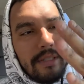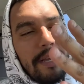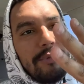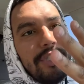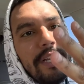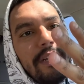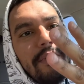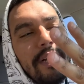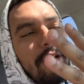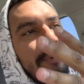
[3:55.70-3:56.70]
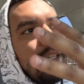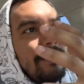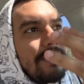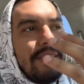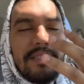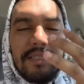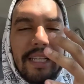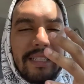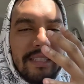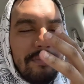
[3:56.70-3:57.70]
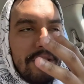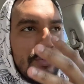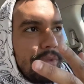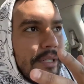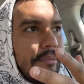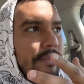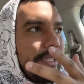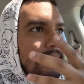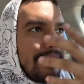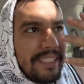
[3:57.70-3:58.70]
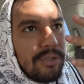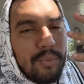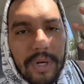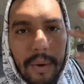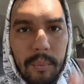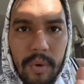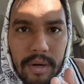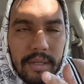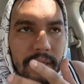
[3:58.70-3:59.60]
shaking right now because this is like, it's my dream. This is what I want,